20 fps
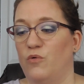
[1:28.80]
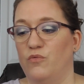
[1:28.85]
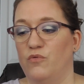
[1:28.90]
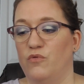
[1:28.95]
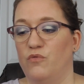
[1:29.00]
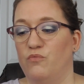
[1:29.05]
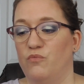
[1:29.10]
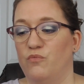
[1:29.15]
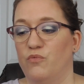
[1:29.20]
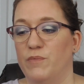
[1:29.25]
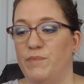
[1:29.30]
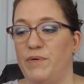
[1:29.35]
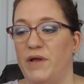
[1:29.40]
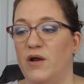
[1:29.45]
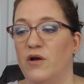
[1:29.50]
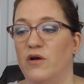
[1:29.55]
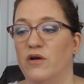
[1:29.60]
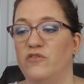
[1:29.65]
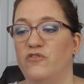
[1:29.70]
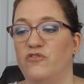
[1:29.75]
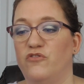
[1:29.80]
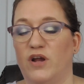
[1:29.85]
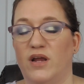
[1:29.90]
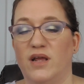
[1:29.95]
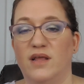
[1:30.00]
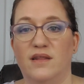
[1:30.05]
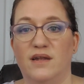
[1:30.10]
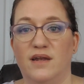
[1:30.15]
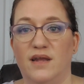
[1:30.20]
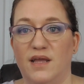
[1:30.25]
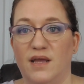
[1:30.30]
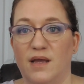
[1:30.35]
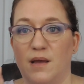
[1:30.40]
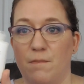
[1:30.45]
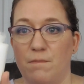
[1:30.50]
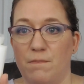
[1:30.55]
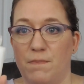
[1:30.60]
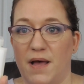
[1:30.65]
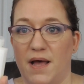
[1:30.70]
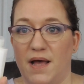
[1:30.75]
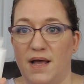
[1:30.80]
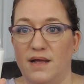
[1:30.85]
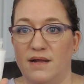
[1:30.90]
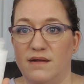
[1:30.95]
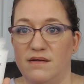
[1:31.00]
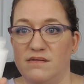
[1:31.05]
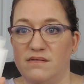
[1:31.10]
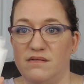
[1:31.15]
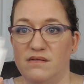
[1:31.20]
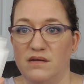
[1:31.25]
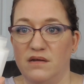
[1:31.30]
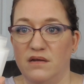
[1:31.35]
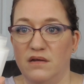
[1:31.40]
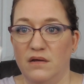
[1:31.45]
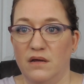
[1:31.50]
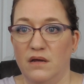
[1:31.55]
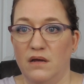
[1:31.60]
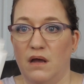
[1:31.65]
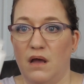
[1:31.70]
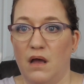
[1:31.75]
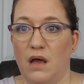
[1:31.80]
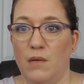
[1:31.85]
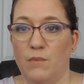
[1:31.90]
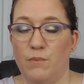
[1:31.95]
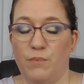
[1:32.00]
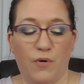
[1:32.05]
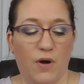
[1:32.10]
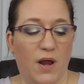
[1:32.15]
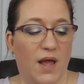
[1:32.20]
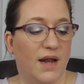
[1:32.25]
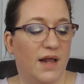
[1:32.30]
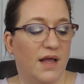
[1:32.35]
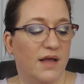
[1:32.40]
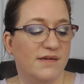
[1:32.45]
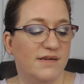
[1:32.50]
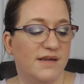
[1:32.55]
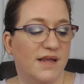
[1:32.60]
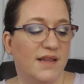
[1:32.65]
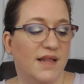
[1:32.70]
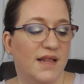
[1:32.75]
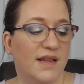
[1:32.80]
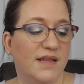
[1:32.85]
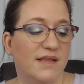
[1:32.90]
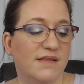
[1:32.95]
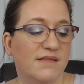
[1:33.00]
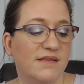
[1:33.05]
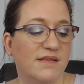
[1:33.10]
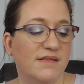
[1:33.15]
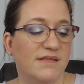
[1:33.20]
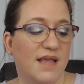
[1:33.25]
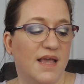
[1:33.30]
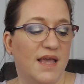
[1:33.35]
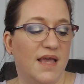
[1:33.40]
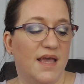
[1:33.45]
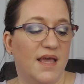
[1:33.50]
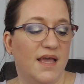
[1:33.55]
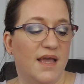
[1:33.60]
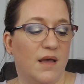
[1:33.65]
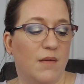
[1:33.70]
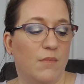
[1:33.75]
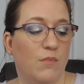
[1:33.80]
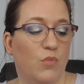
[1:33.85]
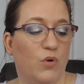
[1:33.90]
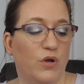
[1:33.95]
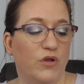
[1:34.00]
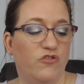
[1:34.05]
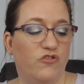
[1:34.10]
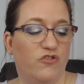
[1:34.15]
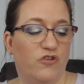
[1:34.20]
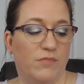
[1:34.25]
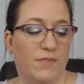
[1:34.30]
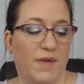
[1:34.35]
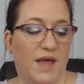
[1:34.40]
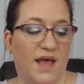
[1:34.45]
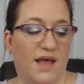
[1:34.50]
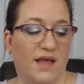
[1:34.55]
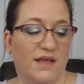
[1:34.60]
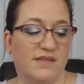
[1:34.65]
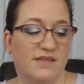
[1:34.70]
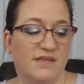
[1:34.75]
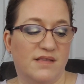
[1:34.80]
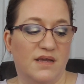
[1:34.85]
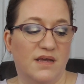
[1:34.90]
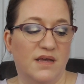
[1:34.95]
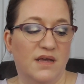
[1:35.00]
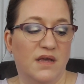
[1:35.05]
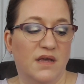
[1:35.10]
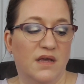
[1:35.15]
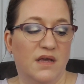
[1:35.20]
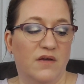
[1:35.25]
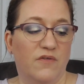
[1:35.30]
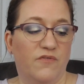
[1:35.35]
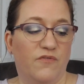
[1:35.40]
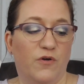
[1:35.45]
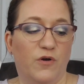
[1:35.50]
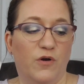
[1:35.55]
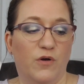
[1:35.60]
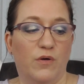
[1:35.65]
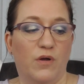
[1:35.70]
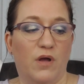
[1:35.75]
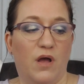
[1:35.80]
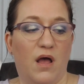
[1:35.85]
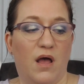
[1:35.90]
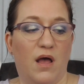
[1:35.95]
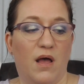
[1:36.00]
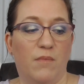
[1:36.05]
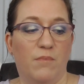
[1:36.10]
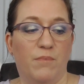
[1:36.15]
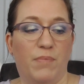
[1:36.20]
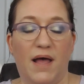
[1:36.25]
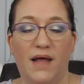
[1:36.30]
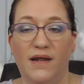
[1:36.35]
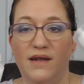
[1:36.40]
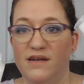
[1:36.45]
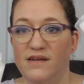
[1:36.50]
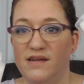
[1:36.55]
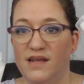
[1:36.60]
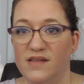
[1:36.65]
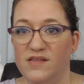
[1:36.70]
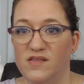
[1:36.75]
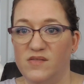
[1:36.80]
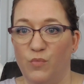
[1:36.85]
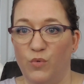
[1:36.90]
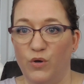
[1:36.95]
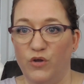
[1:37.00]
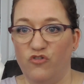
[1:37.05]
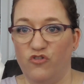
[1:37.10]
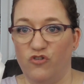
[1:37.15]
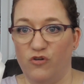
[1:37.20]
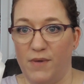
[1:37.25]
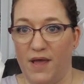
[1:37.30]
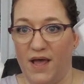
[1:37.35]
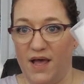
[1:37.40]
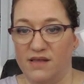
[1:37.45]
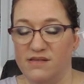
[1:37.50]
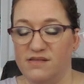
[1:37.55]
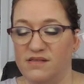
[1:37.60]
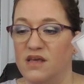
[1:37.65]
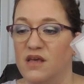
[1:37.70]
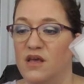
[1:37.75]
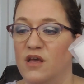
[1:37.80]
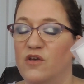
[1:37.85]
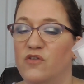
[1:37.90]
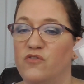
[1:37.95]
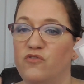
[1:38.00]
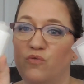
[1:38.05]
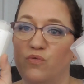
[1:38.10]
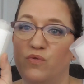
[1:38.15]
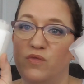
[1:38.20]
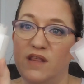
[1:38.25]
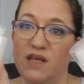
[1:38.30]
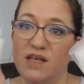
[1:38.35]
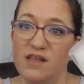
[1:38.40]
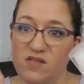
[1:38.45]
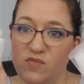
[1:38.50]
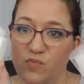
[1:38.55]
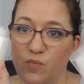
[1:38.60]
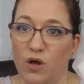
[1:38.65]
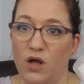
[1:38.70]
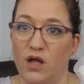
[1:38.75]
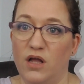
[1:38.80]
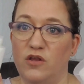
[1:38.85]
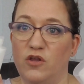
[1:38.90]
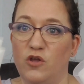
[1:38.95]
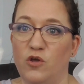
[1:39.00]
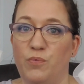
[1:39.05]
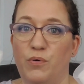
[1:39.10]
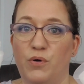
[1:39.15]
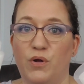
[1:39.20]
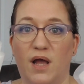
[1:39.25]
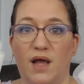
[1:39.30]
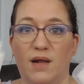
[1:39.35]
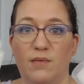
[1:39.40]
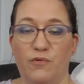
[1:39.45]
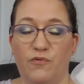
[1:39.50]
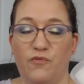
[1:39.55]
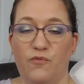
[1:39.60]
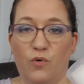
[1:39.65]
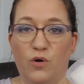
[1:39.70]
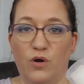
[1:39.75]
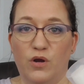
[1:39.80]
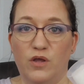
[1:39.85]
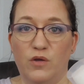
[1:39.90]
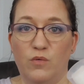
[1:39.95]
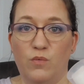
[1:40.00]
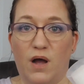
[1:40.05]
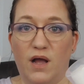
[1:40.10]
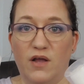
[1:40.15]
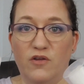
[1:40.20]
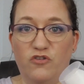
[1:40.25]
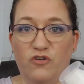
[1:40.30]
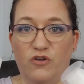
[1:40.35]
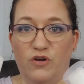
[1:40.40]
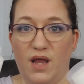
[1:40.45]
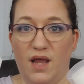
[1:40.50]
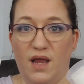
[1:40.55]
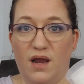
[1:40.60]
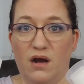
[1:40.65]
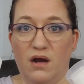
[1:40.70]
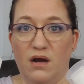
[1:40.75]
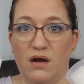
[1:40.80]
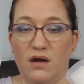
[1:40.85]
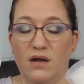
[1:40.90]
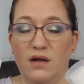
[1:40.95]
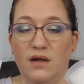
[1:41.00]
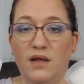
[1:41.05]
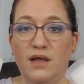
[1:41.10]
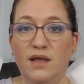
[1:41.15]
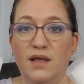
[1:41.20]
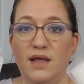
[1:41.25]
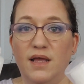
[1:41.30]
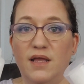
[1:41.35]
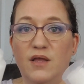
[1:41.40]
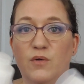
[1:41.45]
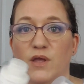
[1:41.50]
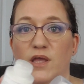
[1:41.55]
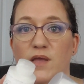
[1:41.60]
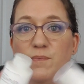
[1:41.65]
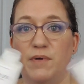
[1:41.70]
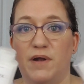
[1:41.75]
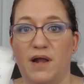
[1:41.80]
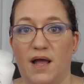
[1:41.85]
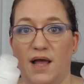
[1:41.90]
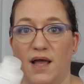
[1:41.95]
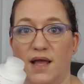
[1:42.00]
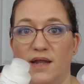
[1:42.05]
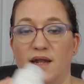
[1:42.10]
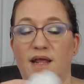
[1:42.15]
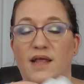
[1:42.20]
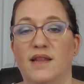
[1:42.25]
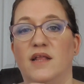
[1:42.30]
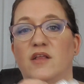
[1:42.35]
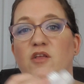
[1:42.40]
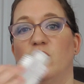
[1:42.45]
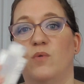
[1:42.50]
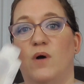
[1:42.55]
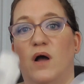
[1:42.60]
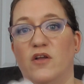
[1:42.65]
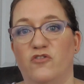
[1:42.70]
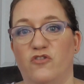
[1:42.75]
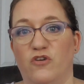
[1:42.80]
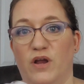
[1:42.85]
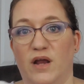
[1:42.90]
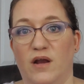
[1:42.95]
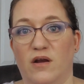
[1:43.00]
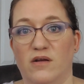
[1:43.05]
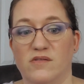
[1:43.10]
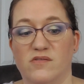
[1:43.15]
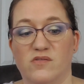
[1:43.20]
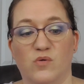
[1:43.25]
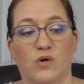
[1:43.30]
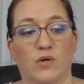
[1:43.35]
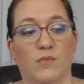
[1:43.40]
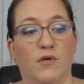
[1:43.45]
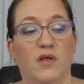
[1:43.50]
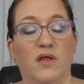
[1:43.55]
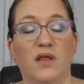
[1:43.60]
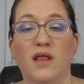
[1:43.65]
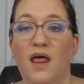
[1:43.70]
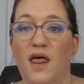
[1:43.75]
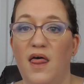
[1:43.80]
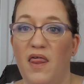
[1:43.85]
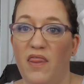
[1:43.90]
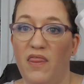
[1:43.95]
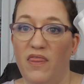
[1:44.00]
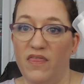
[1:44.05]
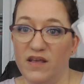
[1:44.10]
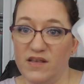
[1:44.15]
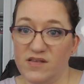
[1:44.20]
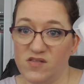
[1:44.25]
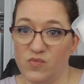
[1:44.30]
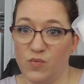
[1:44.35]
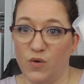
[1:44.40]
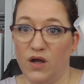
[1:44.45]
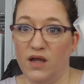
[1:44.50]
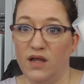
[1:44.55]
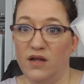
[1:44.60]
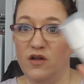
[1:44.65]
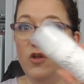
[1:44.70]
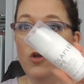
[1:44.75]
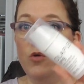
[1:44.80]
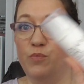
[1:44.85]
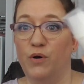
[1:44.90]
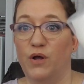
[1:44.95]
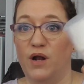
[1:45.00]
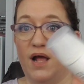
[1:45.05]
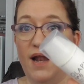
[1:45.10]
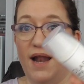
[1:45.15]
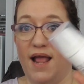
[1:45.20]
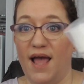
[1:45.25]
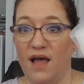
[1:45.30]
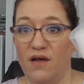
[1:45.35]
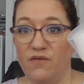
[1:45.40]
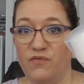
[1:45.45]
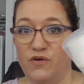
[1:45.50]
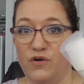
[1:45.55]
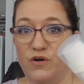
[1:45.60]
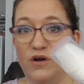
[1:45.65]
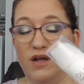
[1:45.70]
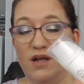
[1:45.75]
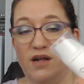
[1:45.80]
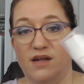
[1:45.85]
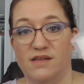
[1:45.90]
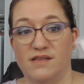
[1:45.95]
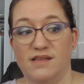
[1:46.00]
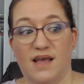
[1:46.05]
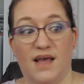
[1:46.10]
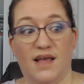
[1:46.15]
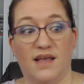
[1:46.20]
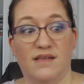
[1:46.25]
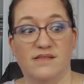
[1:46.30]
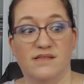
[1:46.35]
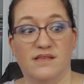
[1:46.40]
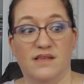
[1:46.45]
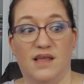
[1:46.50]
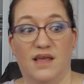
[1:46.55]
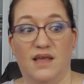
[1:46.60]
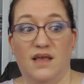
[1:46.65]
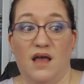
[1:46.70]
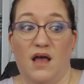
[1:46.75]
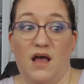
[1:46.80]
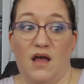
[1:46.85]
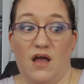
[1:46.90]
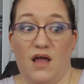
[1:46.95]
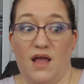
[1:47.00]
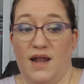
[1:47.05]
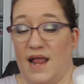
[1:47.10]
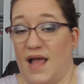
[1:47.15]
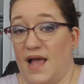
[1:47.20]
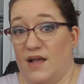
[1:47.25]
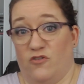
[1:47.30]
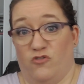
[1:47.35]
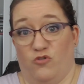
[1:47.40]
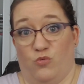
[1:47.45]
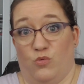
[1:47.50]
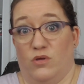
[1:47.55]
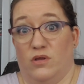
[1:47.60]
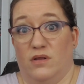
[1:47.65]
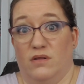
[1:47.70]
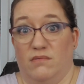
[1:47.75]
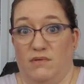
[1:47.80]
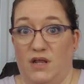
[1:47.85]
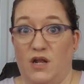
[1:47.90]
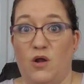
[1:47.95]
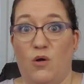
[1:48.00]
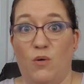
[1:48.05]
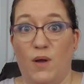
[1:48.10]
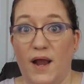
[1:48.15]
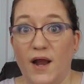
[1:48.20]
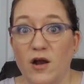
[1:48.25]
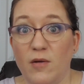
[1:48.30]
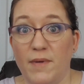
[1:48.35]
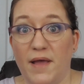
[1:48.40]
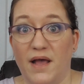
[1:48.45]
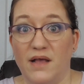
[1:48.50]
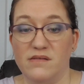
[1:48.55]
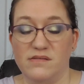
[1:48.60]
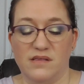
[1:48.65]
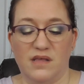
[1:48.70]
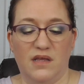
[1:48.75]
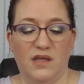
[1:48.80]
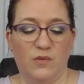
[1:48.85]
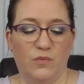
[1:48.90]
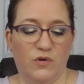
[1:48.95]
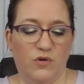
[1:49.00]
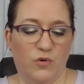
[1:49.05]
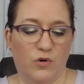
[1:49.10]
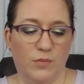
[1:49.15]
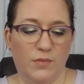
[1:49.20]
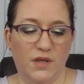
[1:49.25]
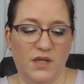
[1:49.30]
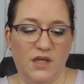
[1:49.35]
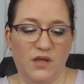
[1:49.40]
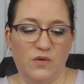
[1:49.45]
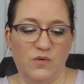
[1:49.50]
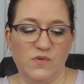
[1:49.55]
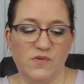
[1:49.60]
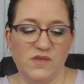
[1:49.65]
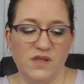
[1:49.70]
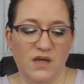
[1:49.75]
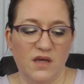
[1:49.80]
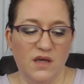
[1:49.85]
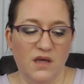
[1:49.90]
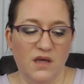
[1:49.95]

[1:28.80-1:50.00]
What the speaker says: repair and strengthening bond product. And then this is a moisture mask for Bond Intense Moisture Mask. So this one you put on before you wash your hair. You keep it on and then you wash your hair as normal. This one you put on after, and it's as like an actual, hair mask that you would normally use.